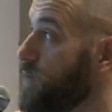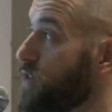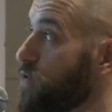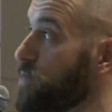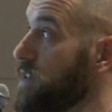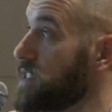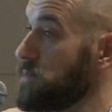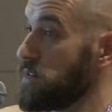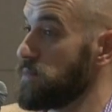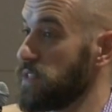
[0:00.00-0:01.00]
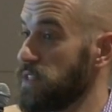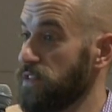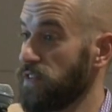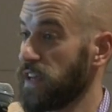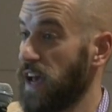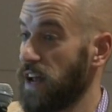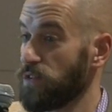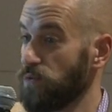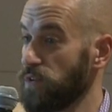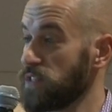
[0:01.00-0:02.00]
we grouped the symptoms into different
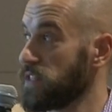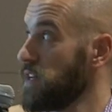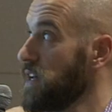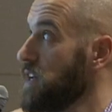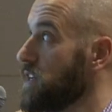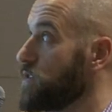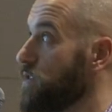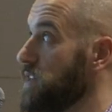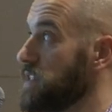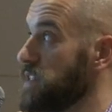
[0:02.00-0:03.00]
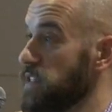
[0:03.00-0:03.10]
categories. So this